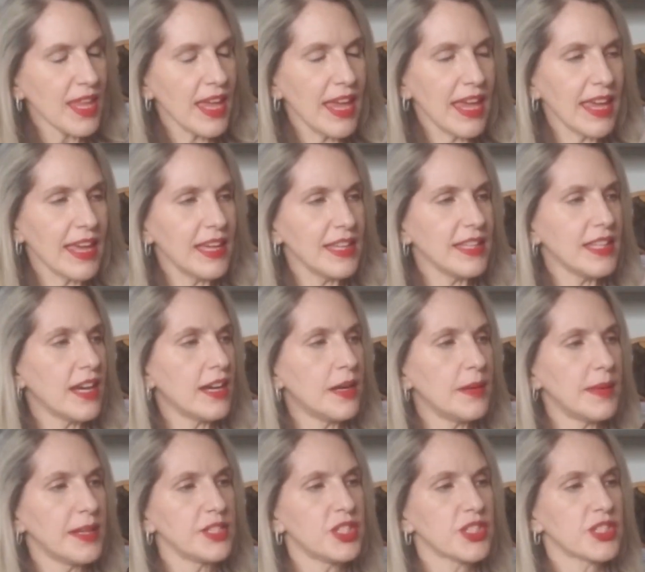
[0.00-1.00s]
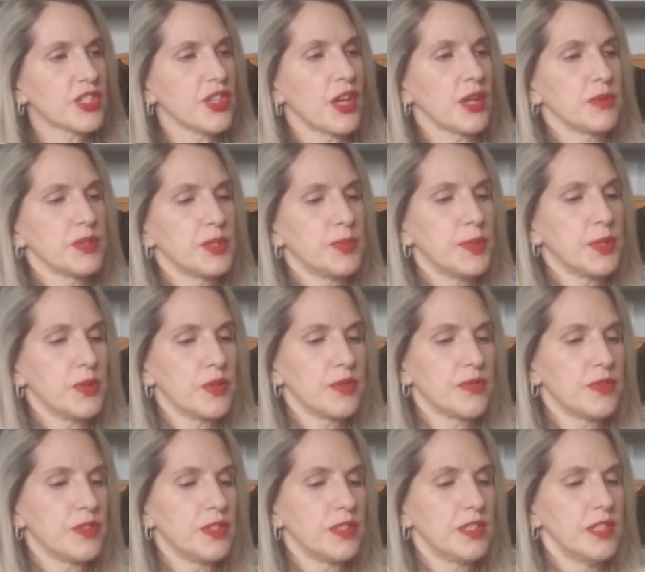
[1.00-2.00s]
And um, I just thought it was
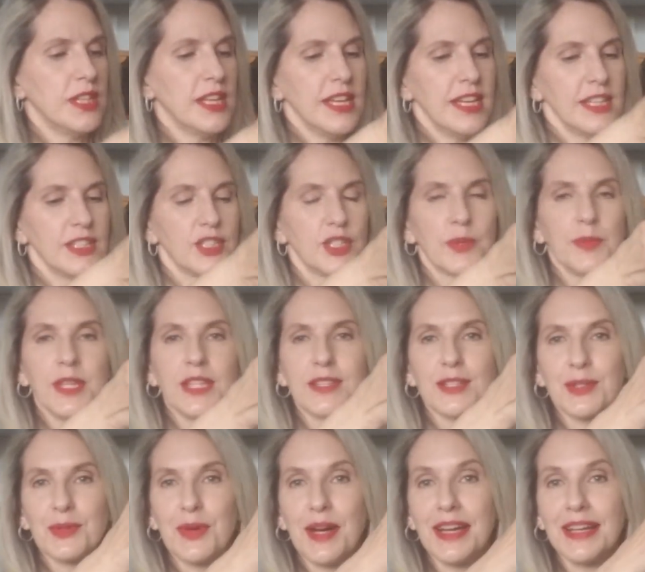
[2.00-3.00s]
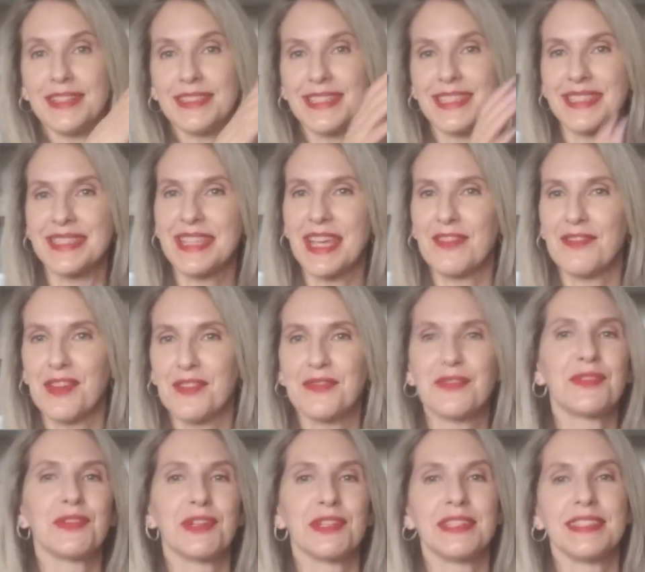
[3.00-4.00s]
beautiful. It took me a little while to save up
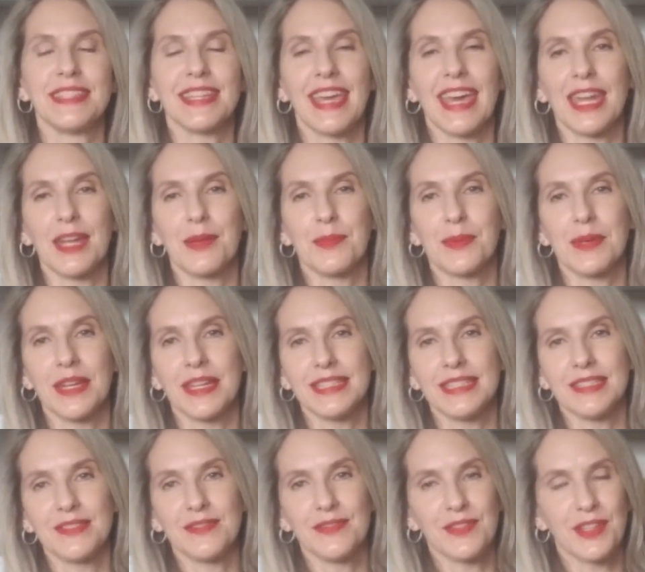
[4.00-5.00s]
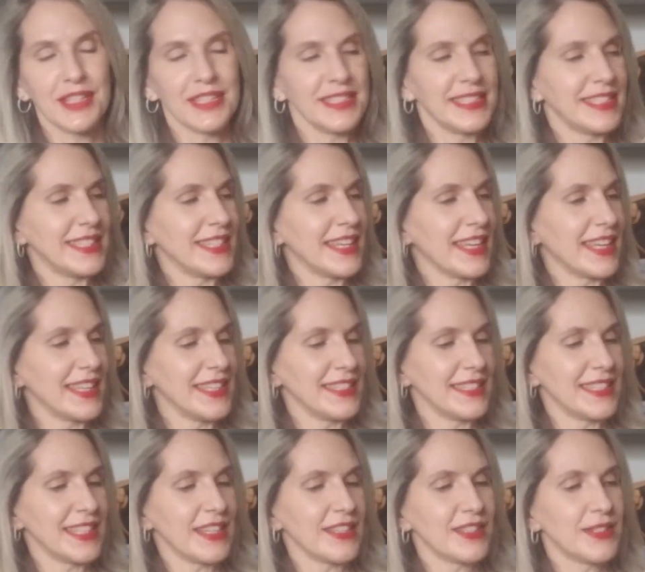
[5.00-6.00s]
for it and to get it, but I did find it.
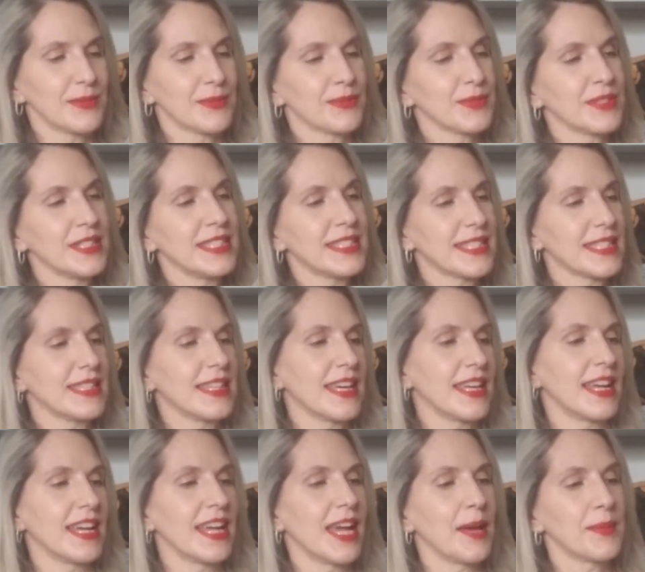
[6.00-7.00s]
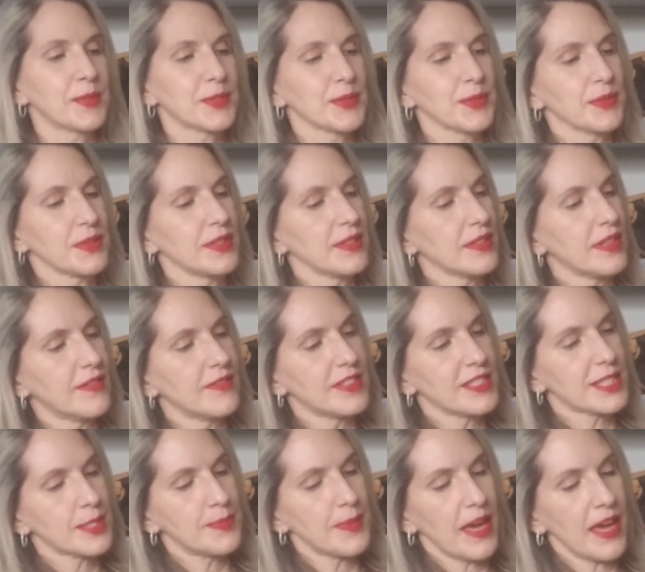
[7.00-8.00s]
And the reason that I absolutely love
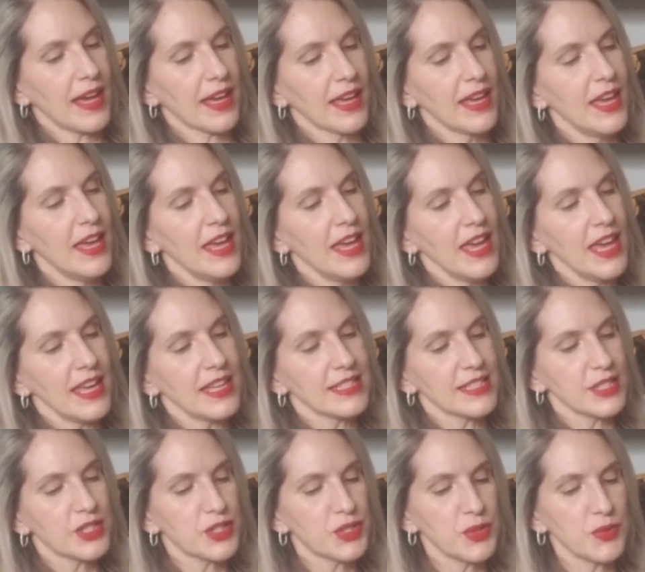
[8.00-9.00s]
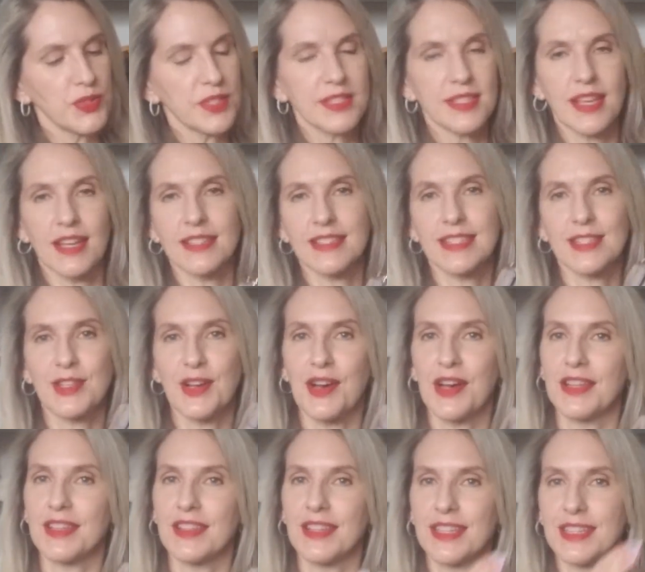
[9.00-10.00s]
this bag is as soon as I
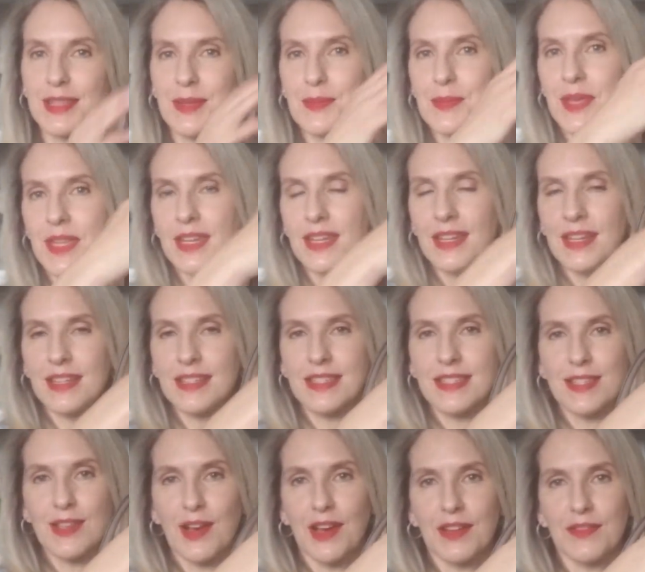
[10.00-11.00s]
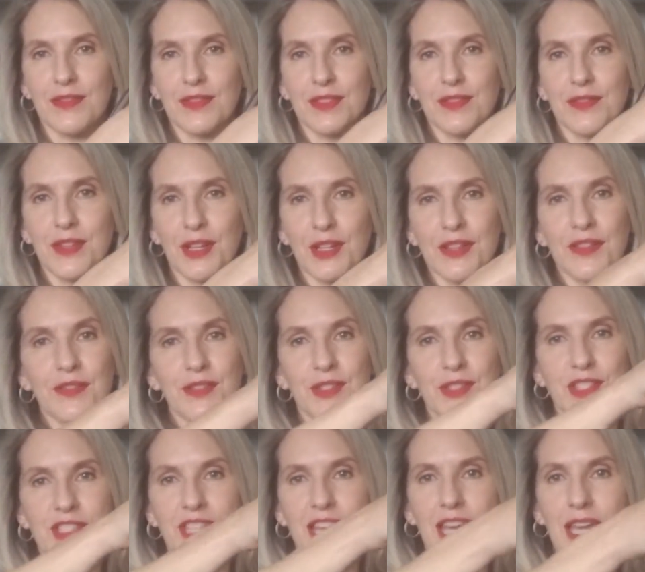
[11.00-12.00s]
saw it, like the minute I saw it for the very
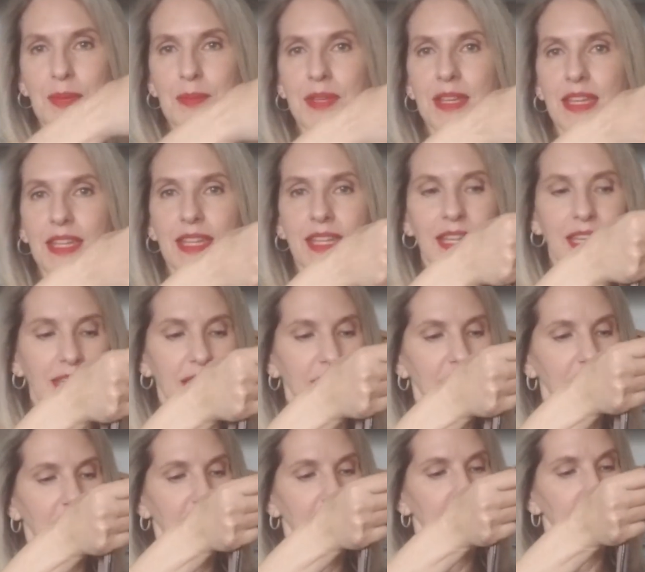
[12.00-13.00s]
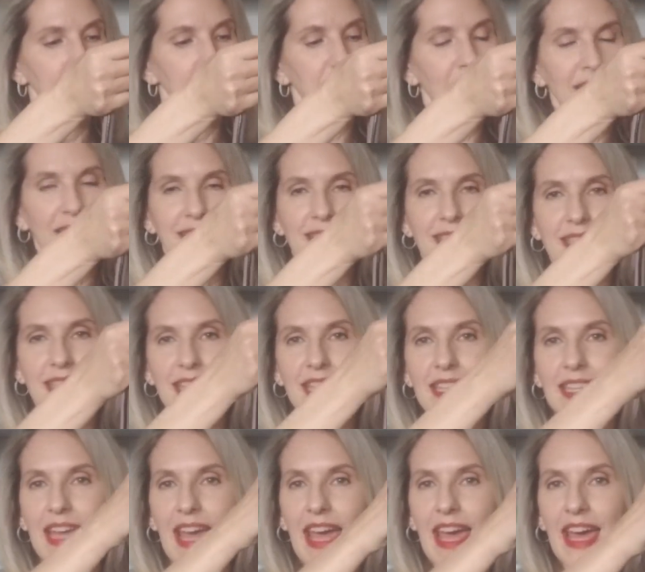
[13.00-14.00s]
first time in a
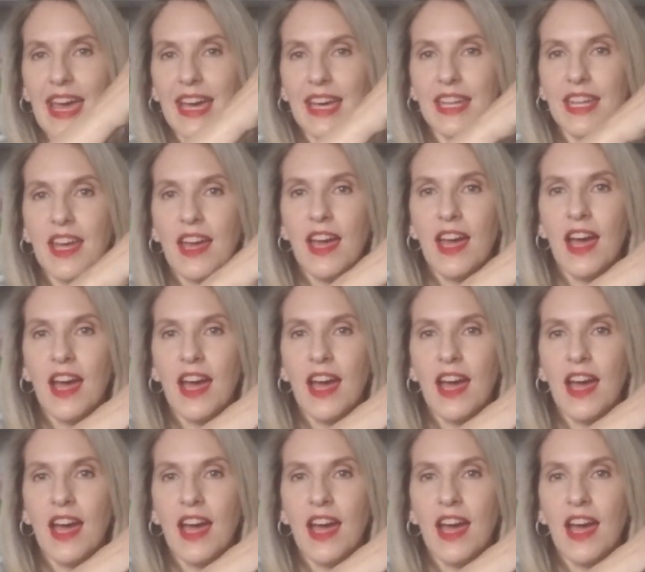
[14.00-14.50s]
magazine ad,